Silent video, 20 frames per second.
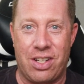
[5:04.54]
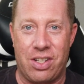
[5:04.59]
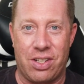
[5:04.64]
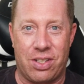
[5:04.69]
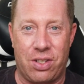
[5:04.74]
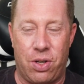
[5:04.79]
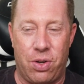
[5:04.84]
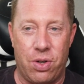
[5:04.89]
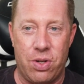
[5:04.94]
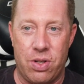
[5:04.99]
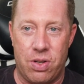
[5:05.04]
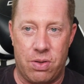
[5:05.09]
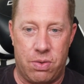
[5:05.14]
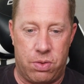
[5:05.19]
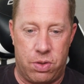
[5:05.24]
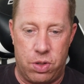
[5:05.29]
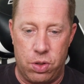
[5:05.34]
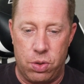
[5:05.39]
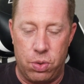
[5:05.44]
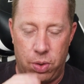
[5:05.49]
just
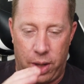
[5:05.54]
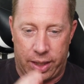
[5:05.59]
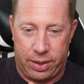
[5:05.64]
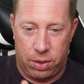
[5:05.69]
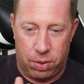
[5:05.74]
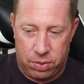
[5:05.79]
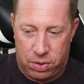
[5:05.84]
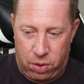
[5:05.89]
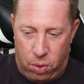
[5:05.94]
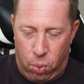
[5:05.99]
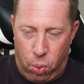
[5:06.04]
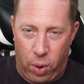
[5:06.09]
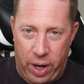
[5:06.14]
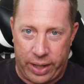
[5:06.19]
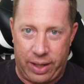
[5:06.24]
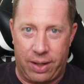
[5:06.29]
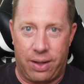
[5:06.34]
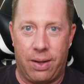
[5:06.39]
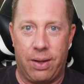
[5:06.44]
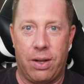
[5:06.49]
couldn't do like those
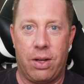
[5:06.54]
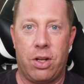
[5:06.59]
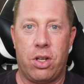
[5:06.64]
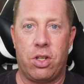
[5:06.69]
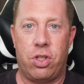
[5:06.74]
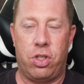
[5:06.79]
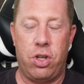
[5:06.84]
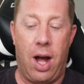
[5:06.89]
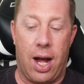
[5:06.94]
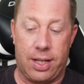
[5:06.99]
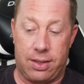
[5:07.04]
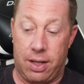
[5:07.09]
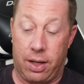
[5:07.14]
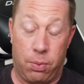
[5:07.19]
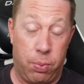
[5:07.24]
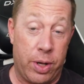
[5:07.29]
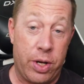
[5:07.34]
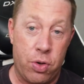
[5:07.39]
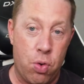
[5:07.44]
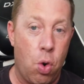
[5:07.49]
quick shots
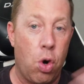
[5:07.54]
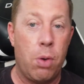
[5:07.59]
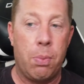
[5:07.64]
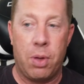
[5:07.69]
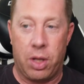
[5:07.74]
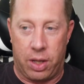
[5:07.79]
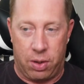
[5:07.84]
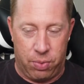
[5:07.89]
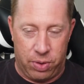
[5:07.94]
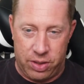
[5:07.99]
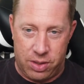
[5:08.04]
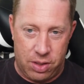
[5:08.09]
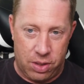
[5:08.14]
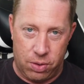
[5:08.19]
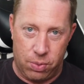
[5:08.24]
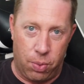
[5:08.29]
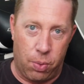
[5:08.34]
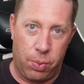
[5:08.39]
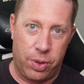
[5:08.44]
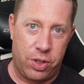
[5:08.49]
like we normally would
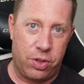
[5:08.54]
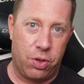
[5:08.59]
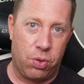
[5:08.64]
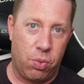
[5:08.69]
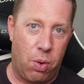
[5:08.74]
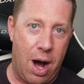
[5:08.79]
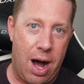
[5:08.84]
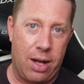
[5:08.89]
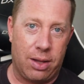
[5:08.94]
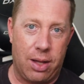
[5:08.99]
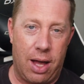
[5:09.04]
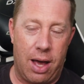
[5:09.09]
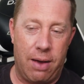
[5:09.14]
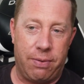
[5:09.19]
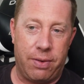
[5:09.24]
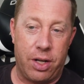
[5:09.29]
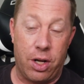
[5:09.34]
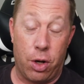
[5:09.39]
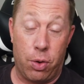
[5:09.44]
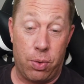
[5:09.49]
do when we shoot
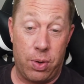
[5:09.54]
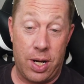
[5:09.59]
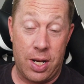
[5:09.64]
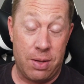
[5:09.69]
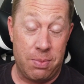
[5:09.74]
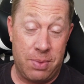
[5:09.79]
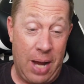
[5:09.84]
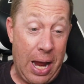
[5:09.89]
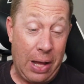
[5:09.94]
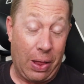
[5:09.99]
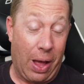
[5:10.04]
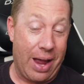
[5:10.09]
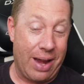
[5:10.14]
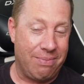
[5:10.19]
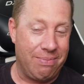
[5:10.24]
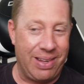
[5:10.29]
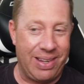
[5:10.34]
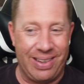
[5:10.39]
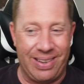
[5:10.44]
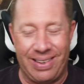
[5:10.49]
wildlife, in
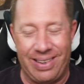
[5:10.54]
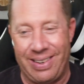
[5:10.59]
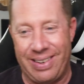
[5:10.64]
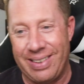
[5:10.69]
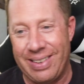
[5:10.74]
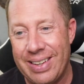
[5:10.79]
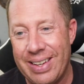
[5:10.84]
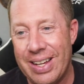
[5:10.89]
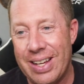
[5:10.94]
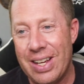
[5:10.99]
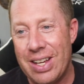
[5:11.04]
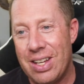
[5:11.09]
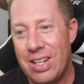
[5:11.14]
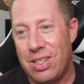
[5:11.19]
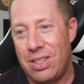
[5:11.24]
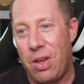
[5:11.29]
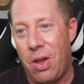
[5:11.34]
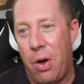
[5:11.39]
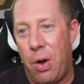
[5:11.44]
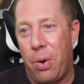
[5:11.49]
daylight.
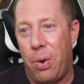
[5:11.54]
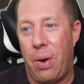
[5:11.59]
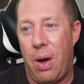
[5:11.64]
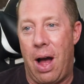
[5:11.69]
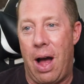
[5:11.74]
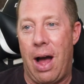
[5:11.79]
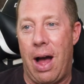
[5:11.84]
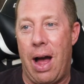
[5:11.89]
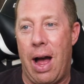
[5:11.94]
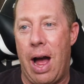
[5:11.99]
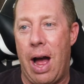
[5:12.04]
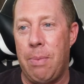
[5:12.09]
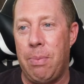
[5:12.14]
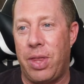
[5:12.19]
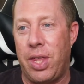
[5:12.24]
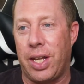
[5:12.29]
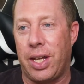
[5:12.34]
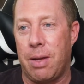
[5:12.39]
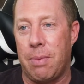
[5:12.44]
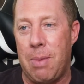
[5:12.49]
So I'm
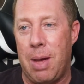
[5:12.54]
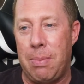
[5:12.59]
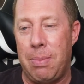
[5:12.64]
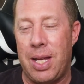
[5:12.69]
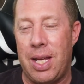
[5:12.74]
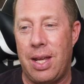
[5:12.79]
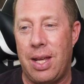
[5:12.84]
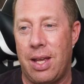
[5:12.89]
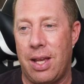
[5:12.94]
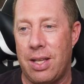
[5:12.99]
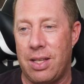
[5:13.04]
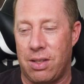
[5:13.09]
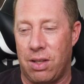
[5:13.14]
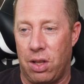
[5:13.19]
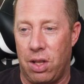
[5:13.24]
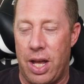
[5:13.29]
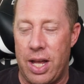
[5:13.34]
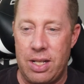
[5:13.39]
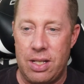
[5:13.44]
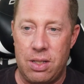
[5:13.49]
thinking maybe his
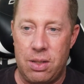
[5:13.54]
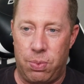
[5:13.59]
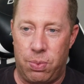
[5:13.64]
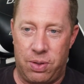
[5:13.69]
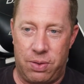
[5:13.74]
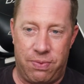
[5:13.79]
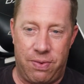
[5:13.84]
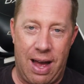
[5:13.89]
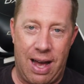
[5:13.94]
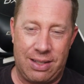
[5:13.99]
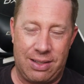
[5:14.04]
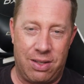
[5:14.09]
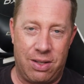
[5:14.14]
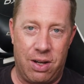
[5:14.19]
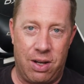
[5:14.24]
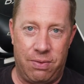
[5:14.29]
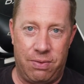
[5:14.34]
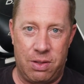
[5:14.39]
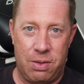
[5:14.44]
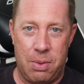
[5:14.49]
lens was fast
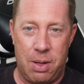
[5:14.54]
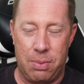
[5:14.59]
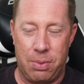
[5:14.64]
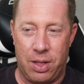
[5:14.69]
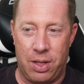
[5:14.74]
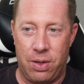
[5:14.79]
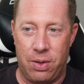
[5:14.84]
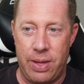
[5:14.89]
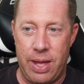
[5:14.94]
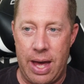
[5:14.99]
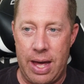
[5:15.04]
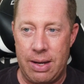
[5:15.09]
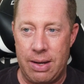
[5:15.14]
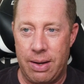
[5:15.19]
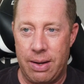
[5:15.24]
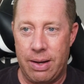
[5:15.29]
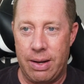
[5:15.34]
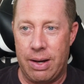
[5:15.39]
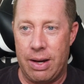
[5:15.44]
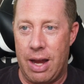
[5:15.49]
enough to be able to do that.
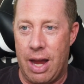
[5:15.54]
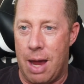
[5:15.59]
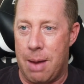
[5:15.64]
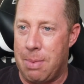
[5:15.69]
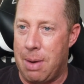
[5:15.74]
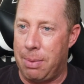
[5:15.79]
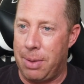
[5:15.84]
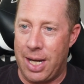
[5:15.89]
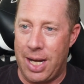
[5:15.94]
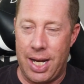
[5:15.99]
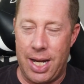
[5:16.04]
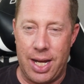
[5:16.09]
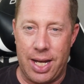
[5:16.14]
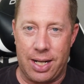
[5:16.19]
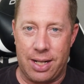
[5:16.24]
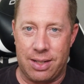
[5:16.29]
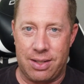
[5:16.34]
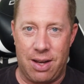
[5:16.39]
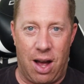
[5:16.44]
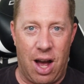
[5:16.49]
And maybe he
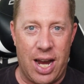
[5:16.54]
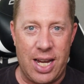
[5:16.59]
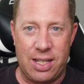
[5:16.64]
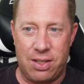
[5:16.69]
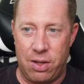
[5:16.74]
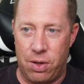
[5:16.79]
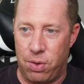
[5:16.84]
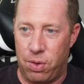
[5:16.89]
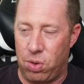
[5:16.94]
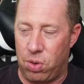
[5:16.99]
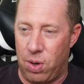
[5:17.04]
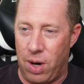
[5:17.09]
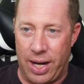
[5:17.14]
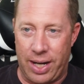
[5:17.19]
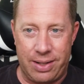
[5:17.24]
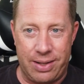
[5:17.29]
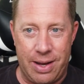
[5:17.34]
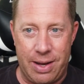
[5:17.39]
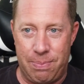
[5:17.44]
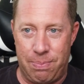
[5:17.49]
had his ISO
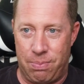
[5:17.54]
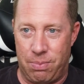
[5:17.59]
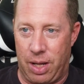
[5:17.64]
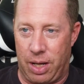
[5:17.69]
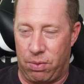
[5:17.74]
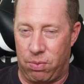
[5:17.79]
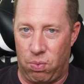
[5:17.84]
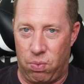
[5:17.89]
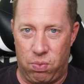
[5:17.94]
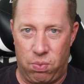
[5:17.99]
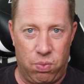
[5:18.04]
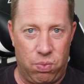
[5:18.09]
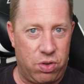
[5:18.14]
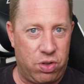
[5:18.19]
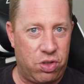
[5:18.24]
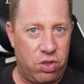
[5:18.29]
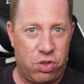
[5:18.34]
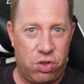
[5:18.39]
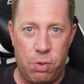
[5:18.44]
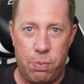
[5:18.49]
cranked up like
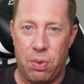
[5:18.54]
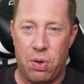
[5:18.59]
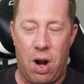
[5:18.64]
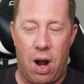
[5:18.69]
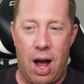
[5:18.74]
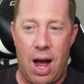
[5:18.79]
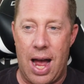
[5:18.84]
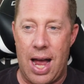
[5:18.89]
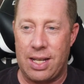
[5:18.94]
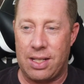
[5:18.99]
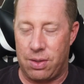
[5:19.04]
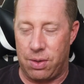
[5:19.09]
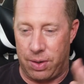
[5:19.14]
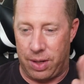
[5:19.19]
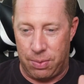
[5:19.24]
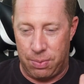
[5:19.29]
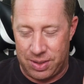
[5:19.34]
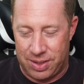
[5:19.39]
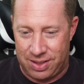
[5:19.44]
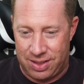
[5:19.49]
super high. So
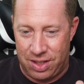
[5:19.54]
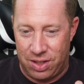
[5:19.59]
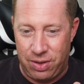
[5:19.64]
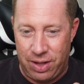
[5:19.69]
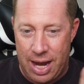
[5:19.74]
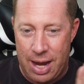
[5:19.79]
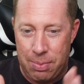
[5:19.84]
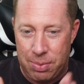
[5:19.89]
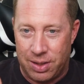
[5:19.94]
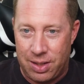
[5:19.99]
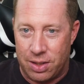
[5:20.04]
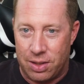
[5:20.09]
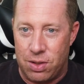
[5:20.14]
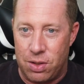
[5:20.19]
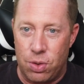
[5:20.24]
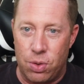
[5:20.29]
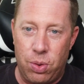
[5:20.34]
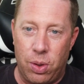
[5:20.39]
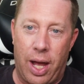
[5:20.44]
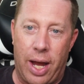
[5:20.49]
he was still able to
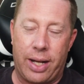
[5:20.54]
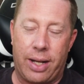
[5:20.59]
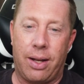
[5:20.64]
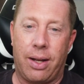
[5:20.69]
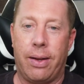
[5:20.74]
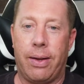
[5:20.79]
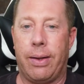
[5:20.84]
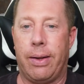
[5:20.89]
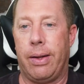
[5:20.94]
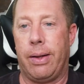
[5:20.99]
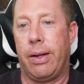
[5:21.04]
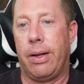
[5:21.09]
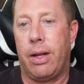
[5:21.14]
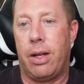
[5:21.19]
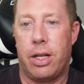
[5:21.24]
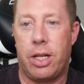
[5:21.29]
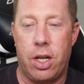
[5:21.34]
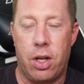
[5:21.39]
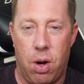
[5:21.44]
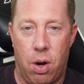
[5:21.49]
do like,
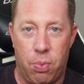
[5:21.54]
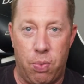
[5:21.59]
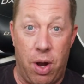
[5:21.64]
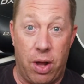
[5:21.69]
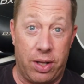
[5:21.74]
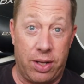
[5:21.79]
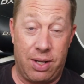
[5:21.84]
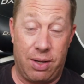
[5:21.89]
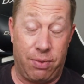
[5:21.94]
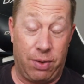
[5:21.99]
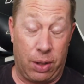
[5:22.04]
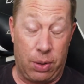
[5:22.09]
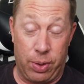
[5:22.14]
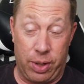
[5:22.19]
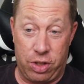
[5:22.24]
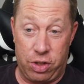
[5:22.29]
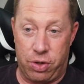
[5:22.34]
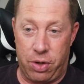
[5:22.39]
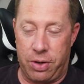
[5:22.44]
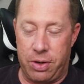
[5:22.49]
a relatively
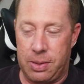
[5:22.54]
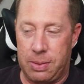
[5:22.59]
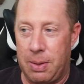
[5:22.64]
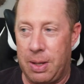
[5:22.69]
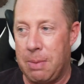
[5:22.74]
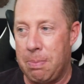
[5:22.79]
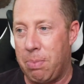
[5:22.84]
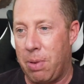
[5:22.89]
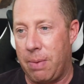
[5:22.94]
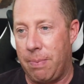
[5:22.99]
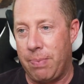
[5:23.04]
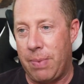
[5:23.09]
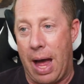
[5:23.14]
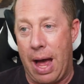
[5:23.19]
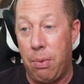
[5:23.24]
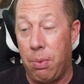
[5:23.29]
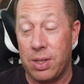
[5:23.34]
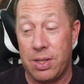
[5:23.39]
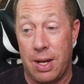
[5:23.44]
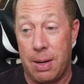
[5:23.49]
quick shutter speed, but
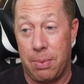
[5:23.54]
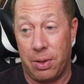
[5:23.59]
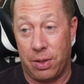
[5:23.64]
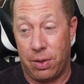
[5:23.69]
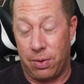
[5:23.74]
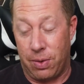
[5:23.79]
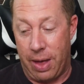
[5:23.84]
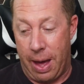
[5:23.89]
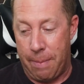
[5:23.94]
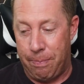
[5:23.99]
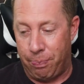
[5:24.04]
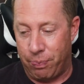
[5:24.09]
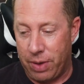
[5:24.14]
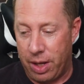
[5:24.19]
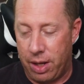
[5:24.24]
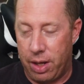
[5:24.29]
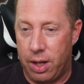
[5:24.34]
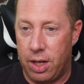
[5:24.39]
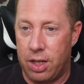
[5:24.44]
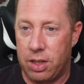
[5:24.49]
I wasn't able to do that.
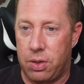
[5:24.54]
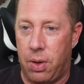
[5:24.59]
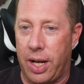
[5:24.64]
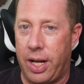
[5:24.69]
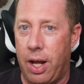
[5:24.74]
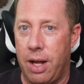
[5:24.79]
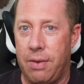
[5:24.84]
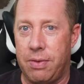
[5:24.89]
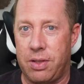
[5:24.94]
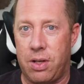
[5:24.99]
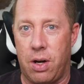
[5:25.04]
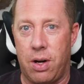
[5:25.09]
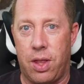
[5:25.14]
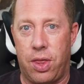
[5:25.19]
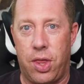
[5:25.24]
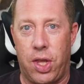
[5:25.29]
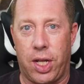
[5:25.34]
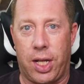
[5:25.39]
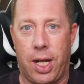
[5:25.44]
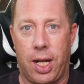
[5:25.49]
So I kind of
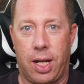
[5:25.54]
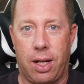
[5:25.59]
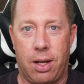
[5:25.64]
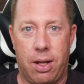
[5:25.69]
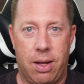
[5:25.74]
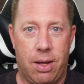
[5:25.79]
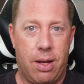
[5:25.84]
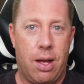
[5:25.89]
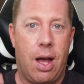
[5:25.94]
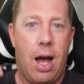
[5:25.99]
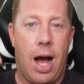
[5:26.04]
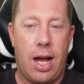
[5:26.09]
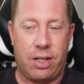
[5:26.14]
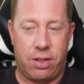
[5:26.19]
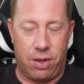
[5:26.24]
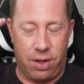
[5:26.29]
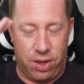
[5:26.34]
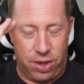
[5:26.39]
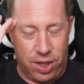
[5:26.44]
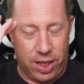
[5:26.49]
started thinking, I
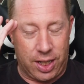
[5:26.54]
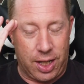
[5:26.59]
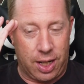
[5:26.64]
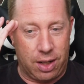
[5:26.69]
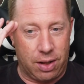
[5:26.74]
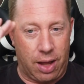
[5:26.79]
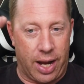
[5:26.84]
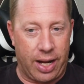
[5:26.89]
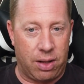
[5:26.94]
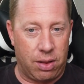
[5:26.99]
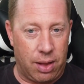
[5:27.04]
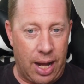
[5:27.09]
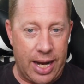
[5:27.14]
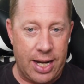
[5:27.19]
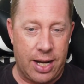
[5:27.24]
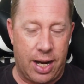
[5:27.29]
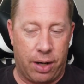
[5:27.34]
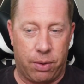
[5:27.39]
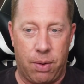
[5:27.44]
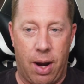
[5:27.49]
started thinking like
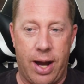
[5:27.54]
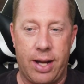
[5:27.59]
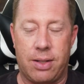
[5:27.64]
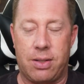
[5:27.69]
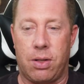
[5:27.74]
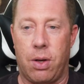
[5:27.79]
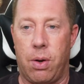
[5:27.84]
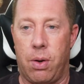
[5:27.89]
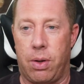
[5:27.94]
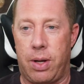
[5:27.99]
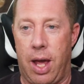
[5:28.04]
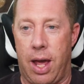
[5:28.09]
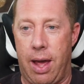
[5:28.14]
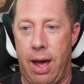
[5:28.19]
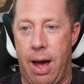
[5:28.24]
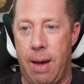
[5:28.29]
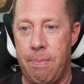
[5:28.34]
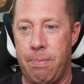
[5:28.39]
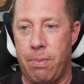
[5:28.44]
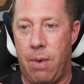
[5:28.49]
lightning, right? So okay,
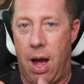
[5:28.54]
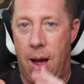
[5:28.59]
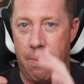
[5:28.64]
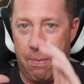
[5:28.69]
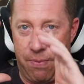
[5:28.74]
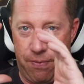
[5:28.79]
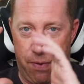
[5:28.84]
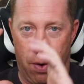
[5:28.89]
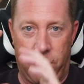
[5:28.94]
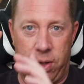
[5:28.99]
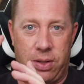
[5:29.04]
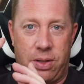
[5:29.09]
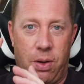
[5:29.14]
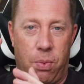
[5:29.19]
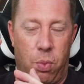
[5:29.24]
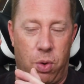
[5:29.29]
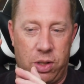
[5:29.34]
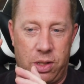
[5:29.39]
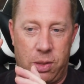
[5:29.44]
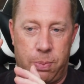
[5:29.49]
I'm focused
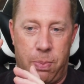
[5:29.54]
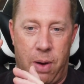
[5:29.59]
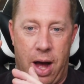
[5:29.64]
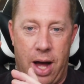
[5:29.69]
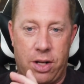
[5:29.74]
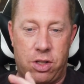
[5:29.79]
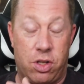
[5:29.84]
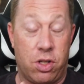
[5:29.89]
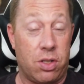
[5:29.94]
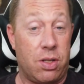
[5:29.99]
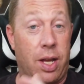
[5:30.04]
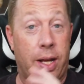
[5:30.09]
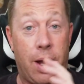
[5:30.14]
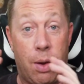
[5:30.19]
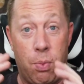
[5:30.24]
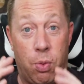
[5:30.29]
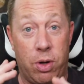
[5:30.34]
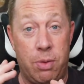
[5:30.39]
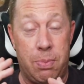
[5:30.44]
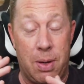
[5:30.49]
on one spot, just like I
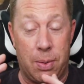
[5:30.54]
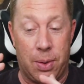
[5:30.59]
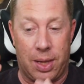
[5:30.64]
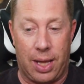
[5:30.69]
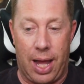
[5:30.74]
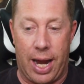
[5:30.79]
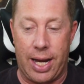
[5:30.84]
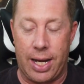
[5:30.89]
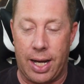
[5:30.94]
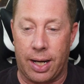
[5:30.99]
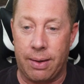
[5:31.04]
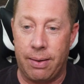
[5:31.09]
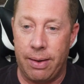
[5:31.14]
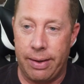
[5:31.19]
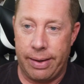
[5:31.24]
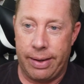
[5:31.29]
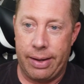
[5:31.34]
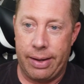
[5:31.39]
would be with lightning,